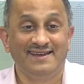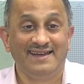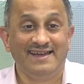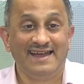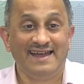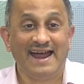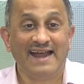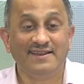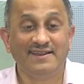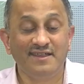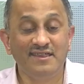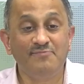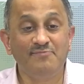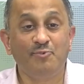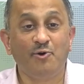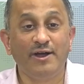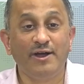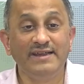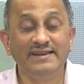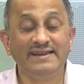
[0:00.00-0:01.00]
At this
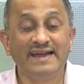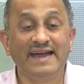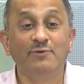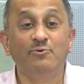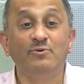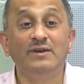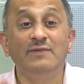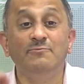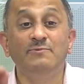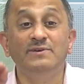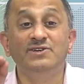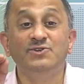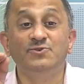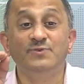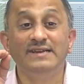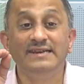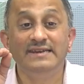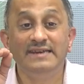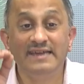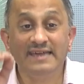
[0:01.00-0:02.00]
point, I only wish to
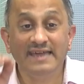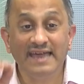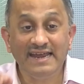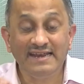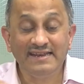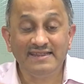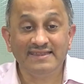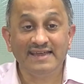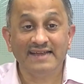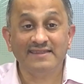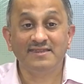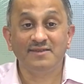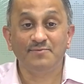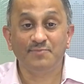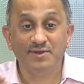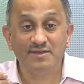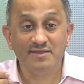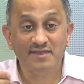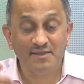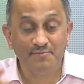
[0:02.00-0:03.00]
indicate that the
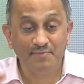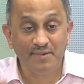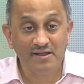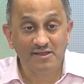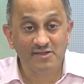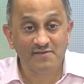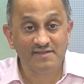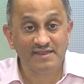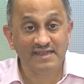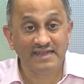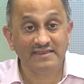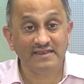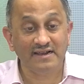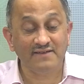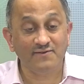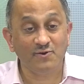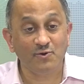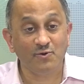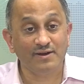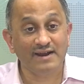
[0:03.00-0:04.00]
principles of signal
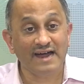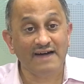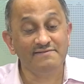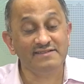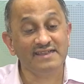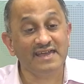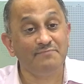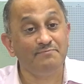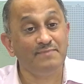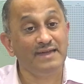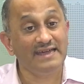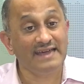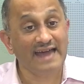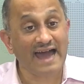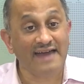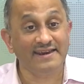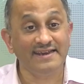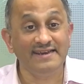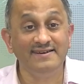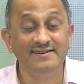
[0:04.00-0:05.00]
flow graphs can be
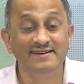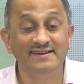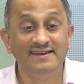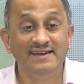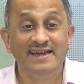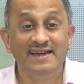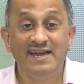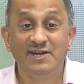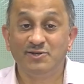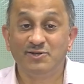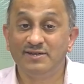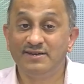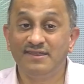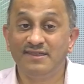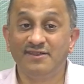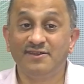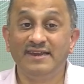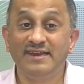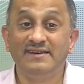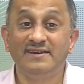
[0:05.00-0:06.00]
carried to the
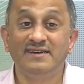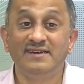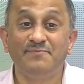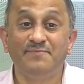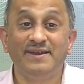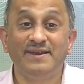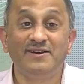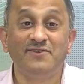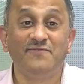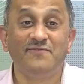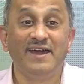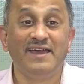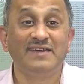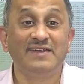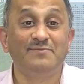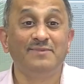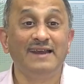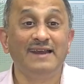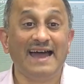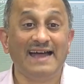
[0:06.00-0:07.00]
discrete independent
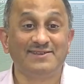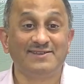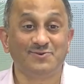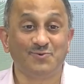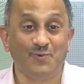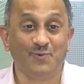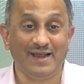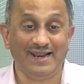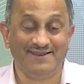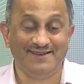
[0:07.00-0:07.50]
variable as well.